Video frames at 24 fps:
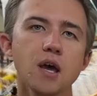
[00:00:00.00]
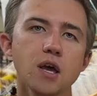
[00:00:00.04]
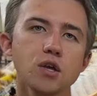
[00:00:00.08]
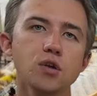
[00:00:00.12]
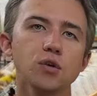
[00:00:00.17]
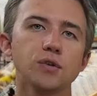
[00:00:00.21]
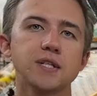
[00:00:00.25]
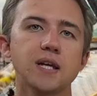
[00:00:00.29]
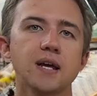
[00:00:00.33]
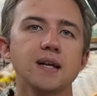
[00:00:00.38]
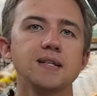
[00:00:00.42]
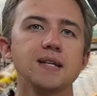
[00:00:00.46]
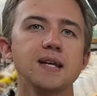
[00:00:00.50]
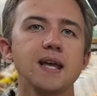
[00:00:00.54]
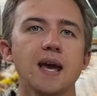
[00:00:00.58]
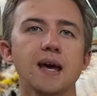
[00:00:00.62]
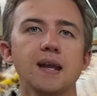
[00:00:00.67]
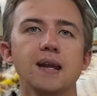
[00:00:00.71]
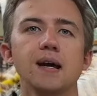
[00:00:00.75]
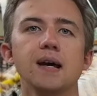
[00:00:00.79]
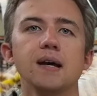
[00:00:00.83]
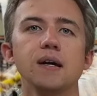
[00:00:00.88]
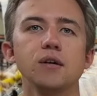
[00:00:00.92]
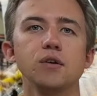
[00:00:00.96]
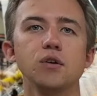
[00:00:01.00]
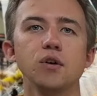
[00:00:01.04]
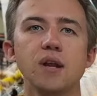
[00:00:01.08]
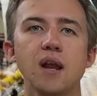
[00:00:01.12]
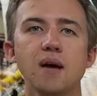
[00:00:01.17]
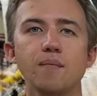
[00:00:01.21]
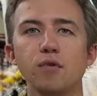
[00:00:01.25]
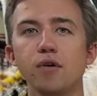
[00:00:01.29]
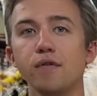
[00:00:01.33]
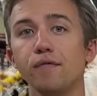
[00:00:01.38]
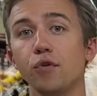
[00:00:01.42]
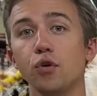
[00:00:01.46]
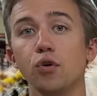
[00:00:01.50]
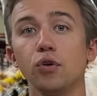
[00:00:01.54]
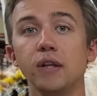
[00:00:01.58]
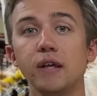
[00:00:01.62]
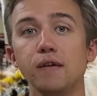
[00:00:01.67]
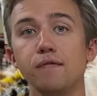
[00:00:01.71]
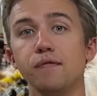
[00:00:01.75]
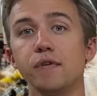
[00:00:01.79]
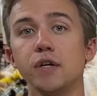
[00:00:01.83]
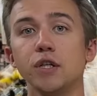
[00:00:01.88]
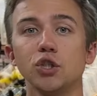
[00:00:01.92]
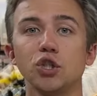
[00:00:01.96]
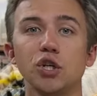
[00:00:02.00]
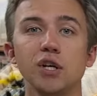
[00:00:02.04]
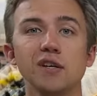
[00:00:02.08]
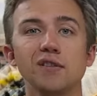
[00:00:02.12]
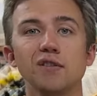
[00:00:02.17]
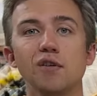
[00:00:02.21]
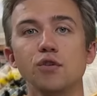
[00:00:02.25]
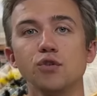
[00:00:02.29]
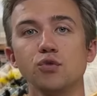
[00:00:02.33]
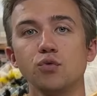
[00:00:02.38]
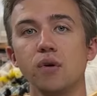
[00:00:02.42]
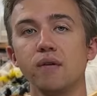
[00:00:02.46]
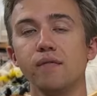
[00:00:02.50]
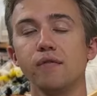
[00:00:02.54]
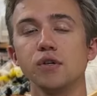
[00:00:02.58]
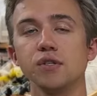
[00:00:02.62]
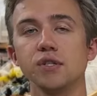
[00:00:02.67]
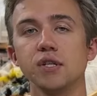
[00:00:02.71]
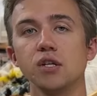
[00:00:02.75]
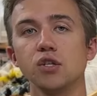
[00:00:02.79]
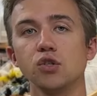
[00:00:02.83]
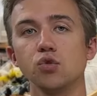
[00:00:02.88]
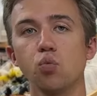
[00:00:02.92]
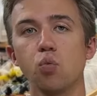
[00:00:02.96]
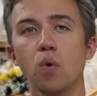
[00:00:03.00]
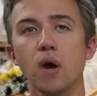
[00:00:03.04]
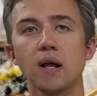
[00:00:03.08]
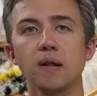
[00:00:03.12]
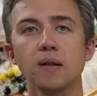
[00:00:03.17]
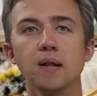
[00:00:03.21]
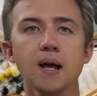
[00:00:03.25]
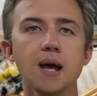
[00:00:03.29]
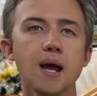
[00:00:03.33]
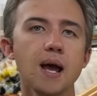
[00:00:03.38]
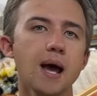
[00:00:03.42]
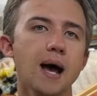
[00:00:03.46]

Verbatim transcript: you'll tend to get a good number of early fish in those rivers as well.